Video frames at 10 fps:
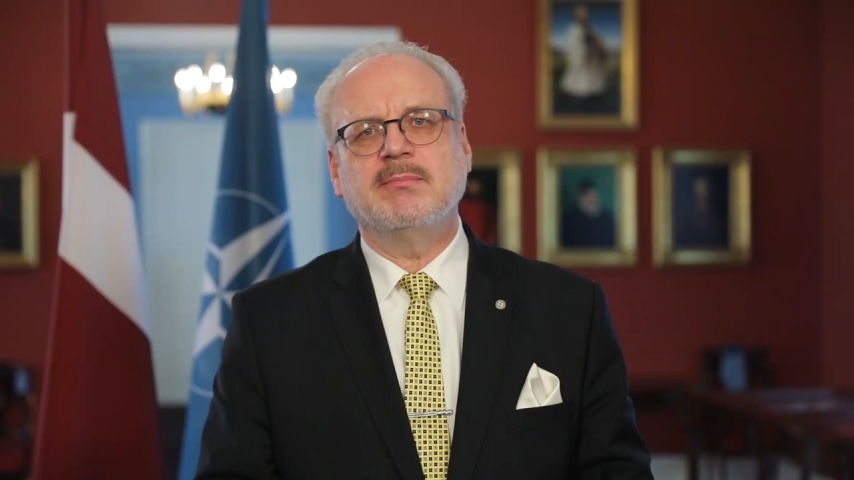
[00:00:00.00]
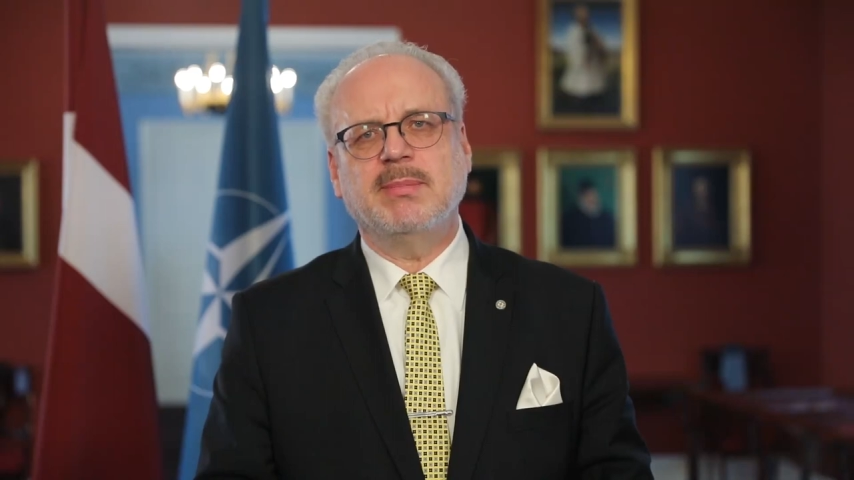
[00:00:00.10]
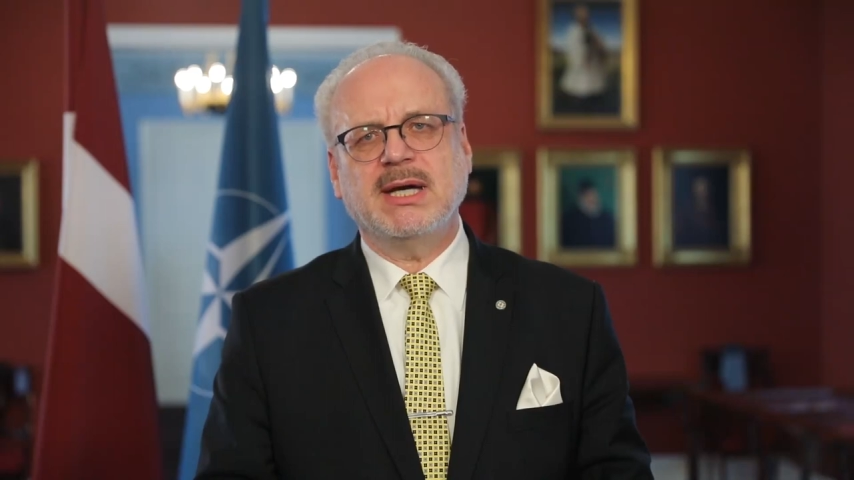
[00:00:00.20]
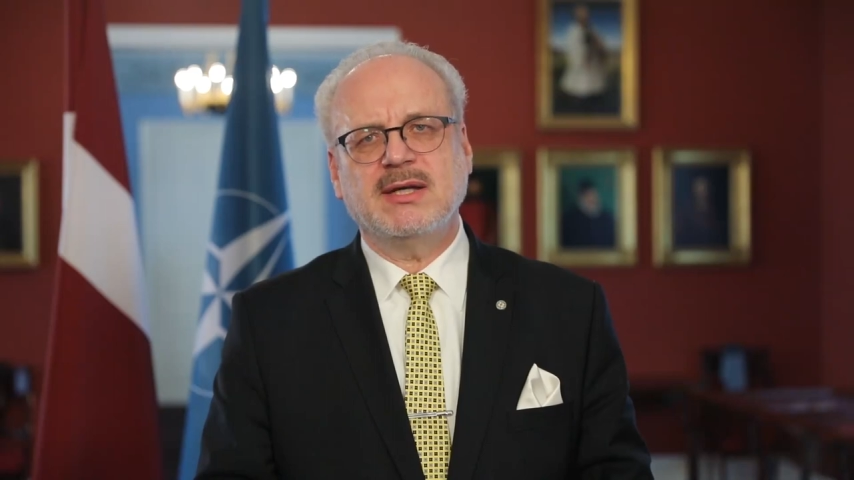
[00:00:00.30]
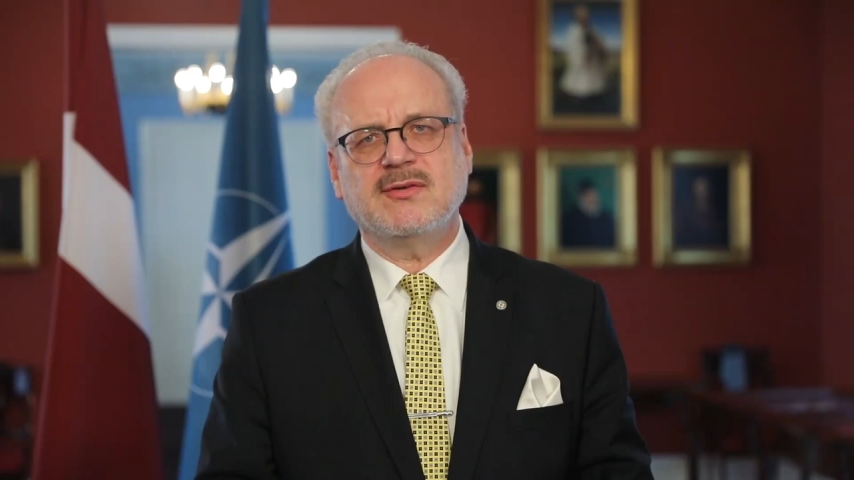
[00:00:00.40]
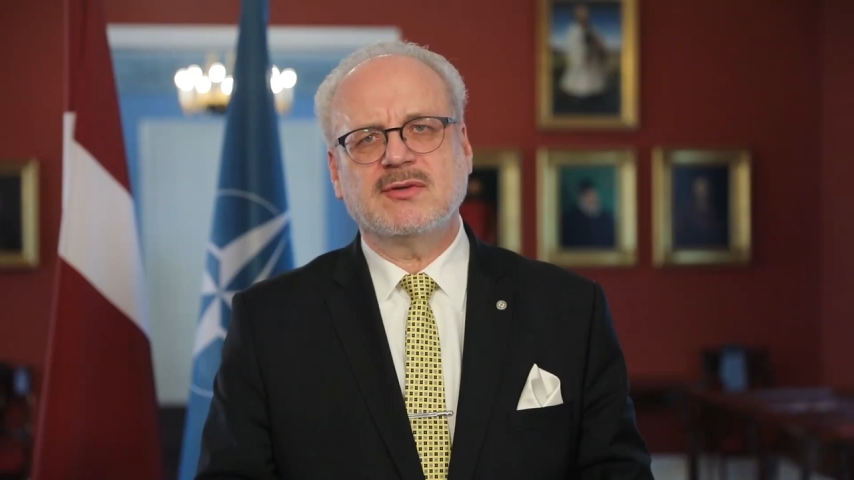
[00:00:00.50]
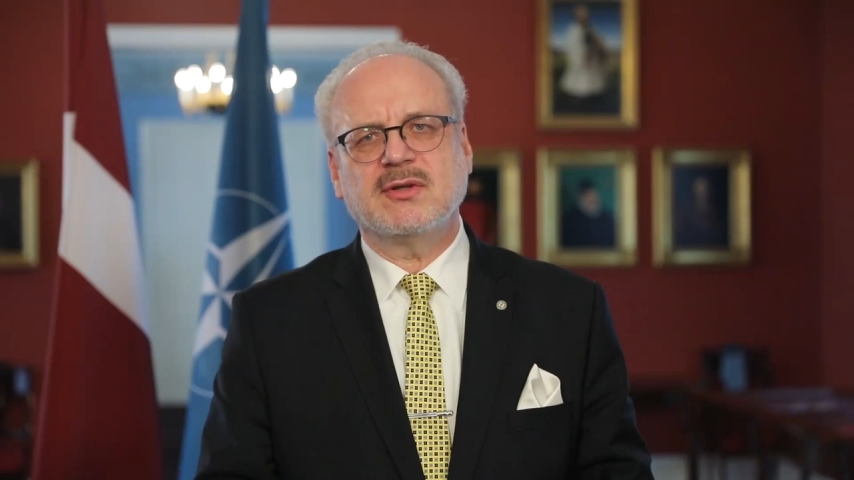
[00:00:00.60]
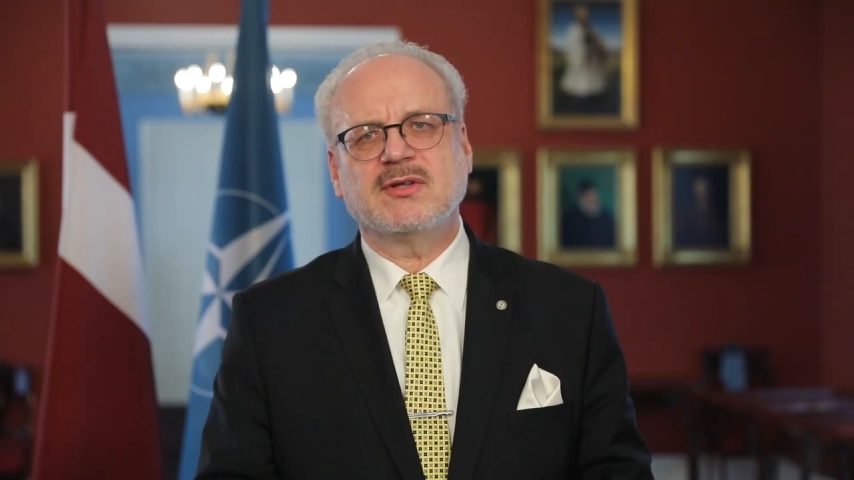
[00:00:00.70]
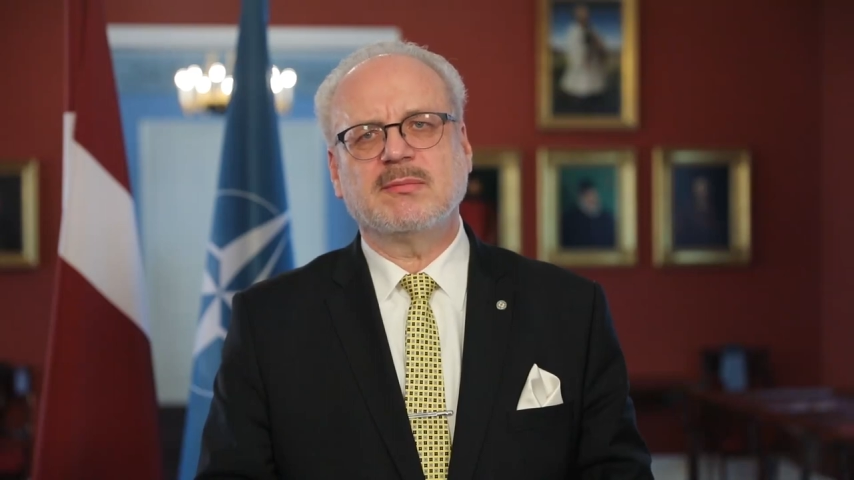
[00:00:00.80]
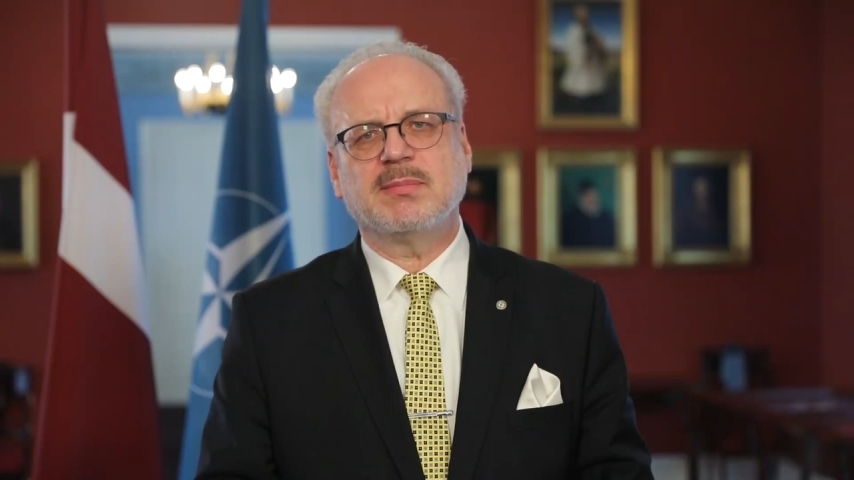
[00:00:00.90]
based
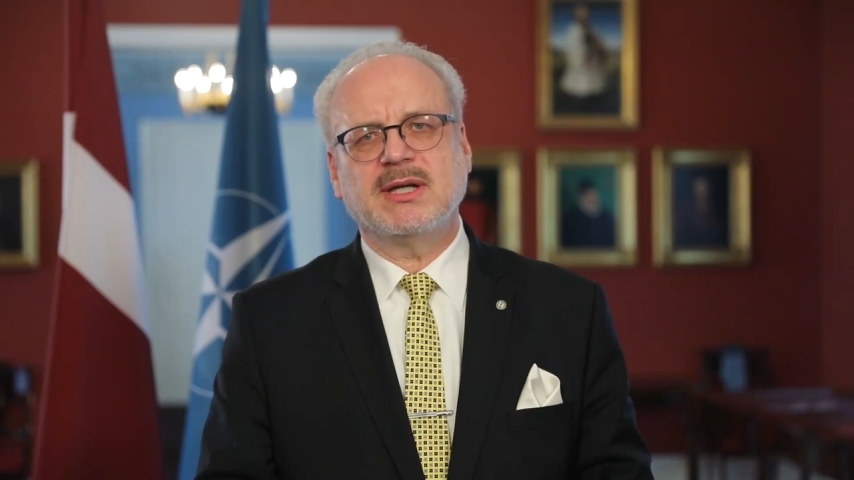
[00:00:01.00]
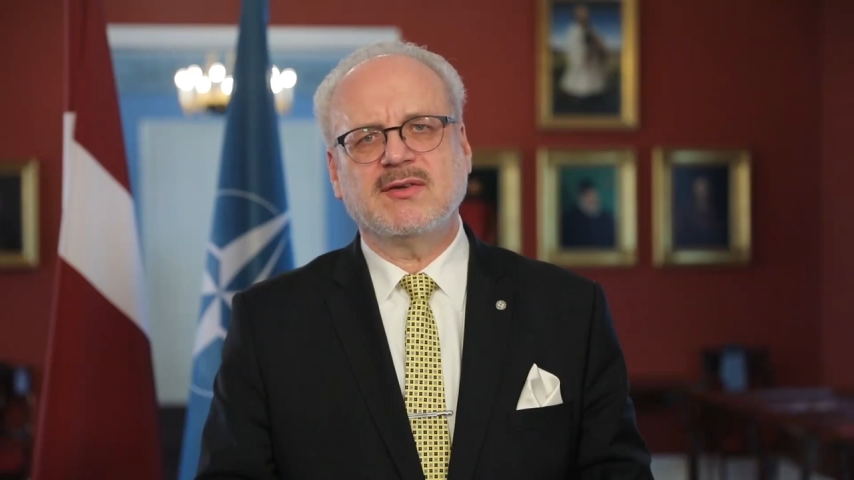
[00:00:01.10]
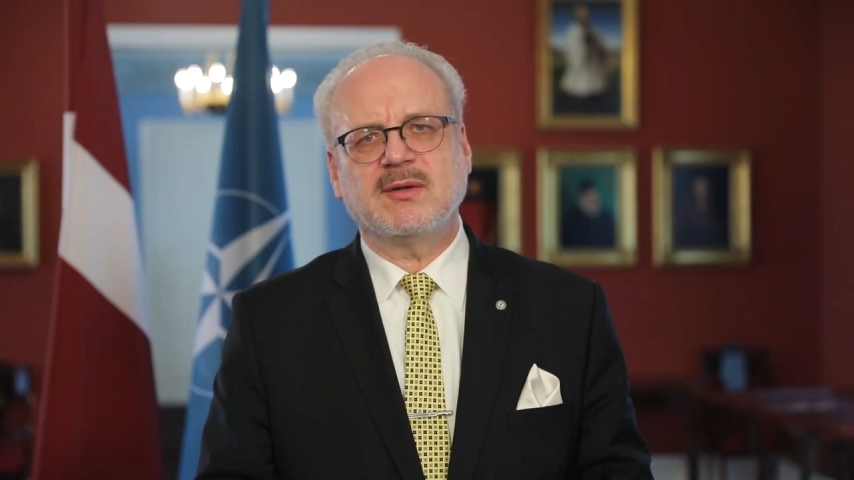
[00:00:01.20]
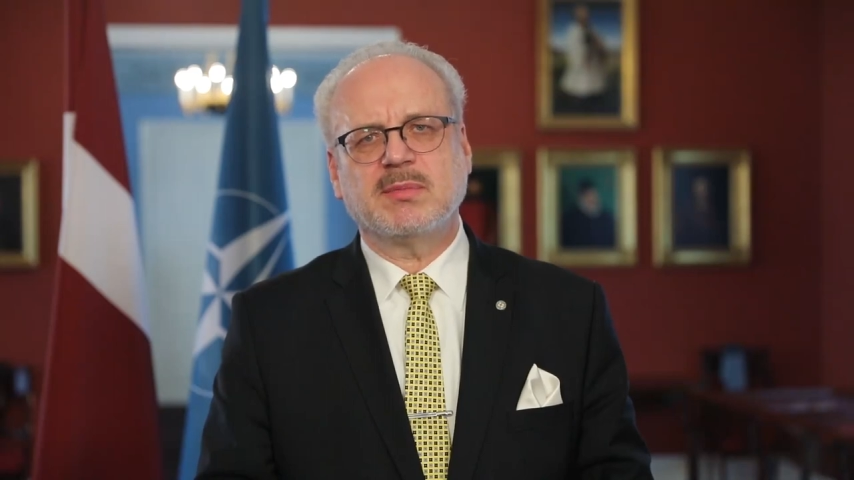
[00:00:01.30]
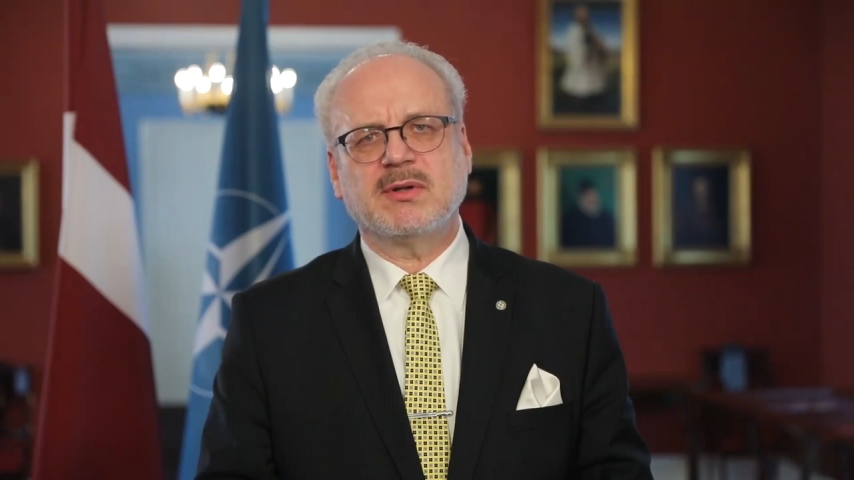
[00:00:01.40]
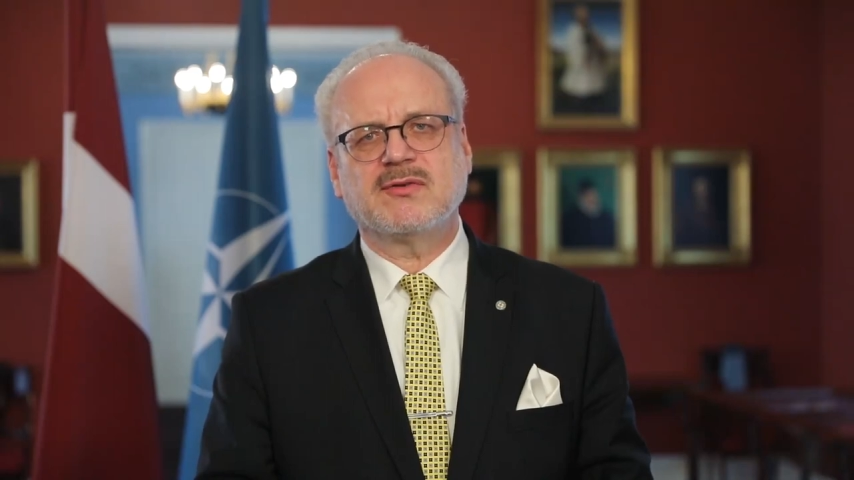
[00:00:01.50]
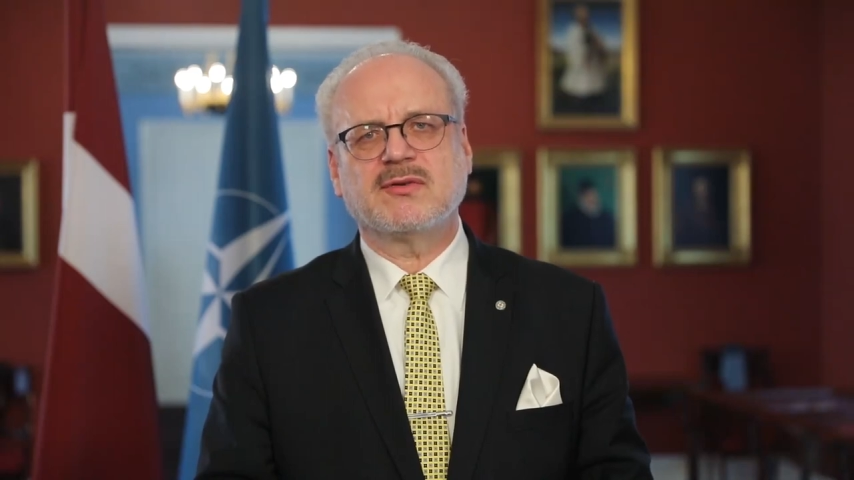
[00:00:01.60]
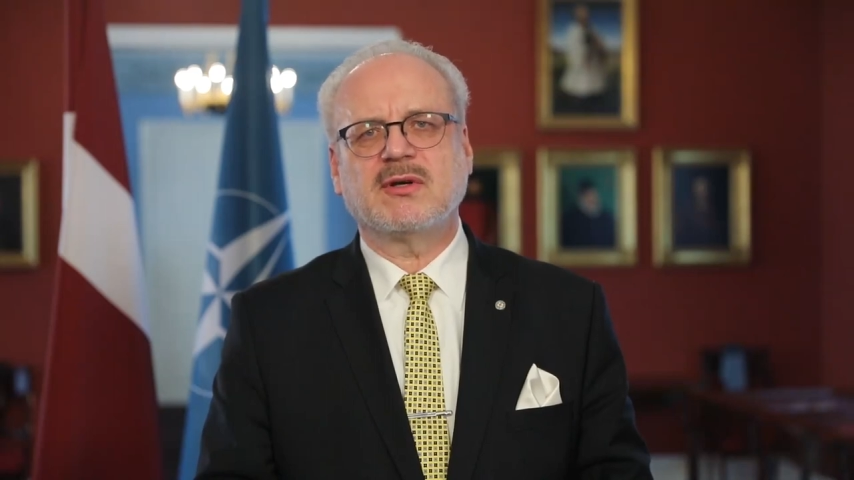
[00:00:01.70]
on the principles